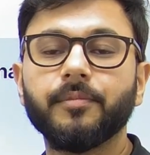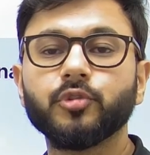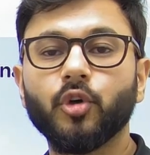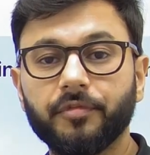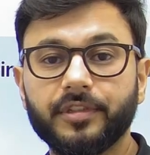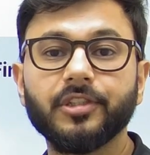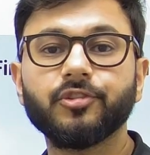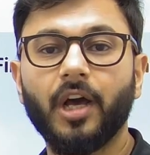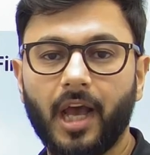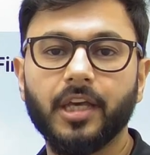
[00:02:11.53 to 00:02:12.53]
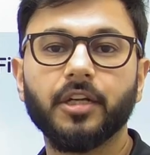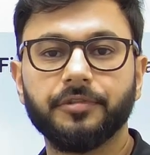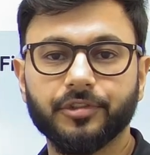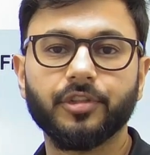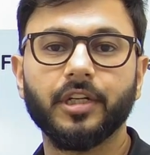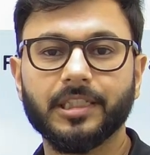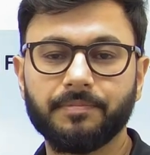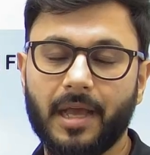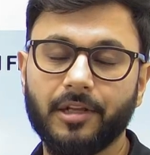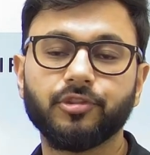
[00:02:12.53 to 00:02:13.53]
of this higher fiscal
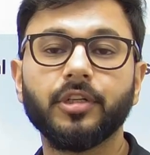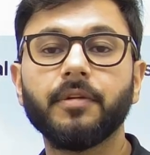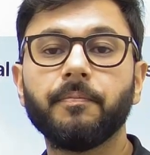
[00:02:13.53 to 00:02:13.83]
expansion